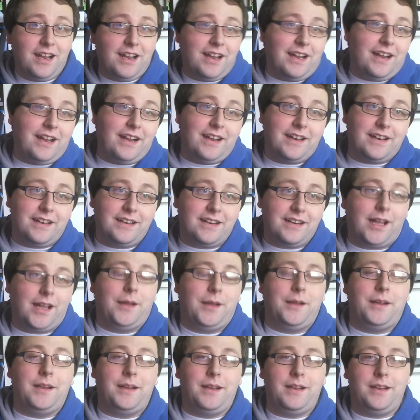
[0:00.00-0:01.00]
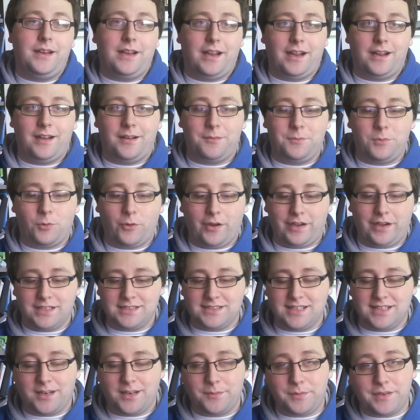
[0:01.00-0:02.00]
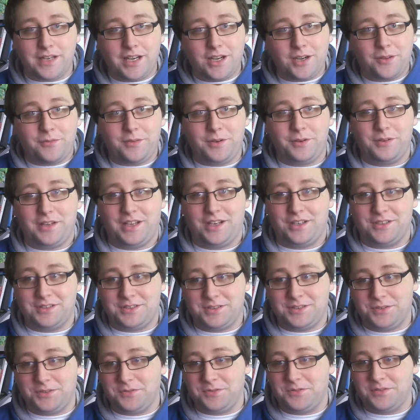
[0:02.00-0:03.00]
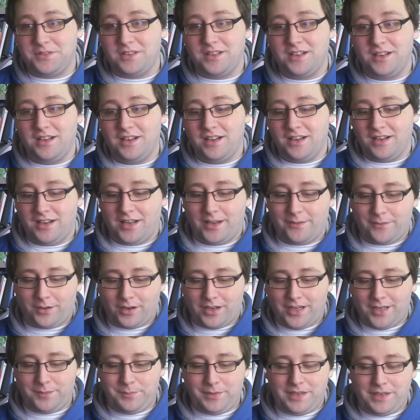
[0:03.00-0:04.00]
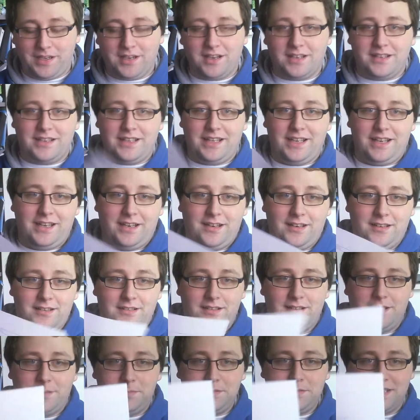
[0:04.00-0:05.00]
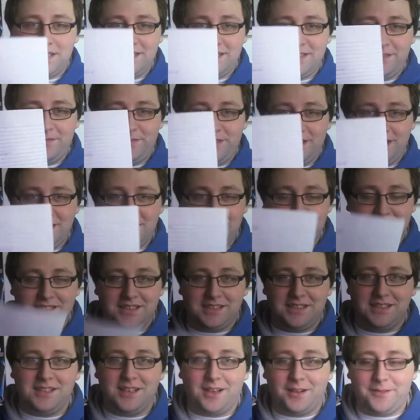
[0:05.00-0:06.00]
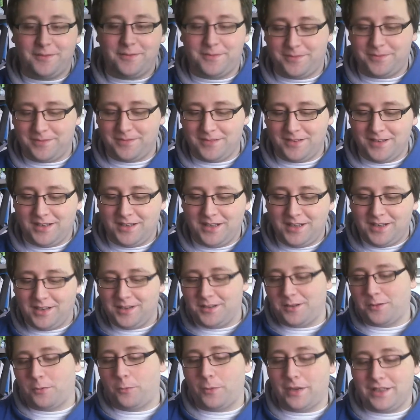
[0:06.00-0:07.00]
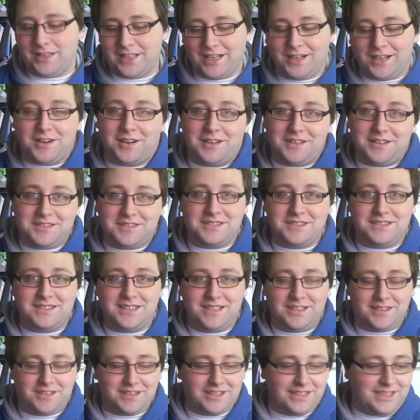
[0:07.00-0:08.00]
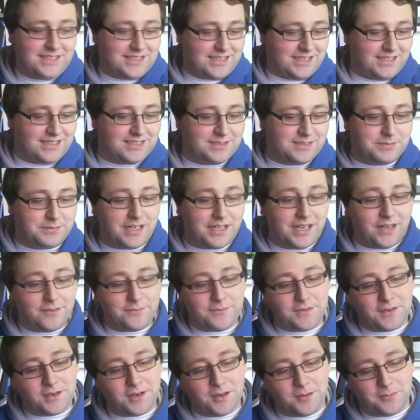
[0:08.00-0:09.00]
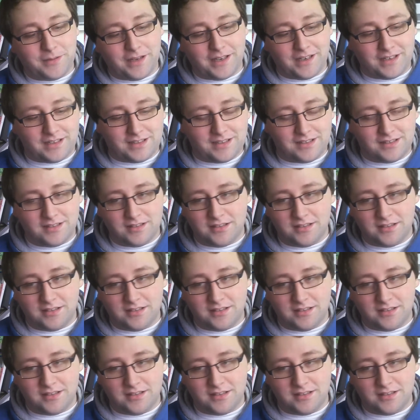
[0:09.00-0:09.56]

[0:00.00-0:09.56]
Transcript: and I am going to set up an interview there soon. I've already begun the obsessive list of when they called and all these things, but I have to call back